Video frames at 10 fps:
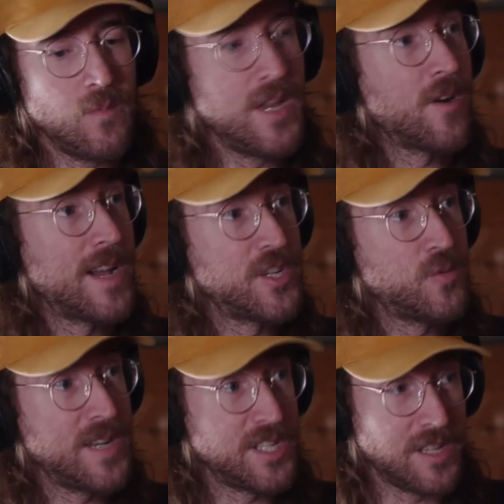We are at
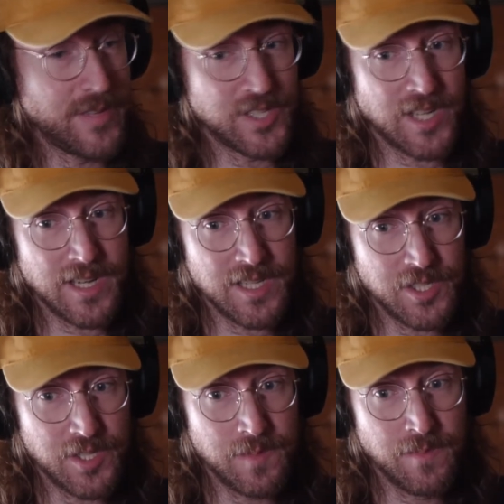27
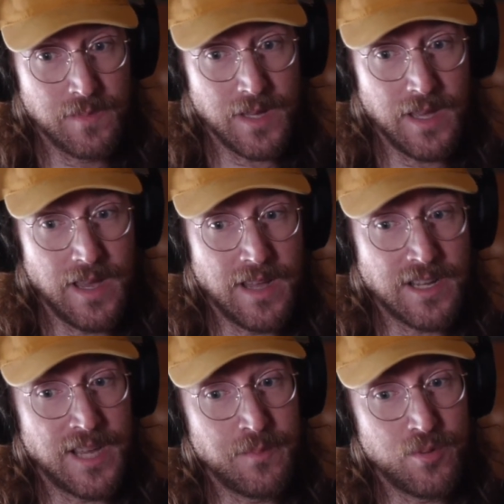seconds, and
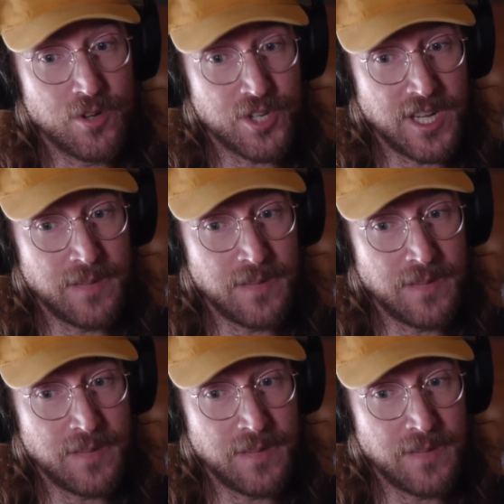I'm pushing